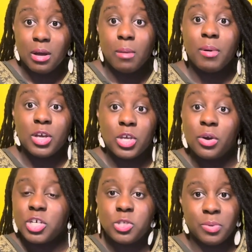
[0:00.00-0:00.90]
but you're
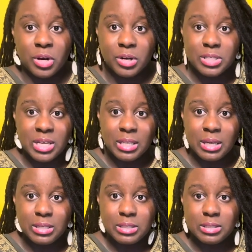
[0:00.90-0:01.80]
experiencing
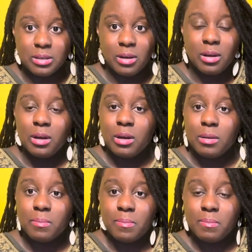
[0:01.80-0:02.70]
this,
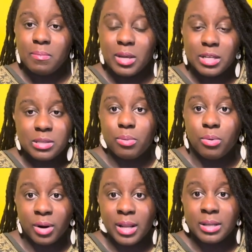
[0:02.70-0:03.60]
it's
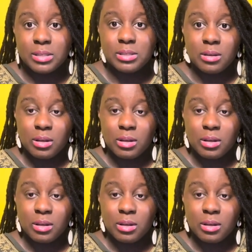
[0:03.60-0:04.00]
important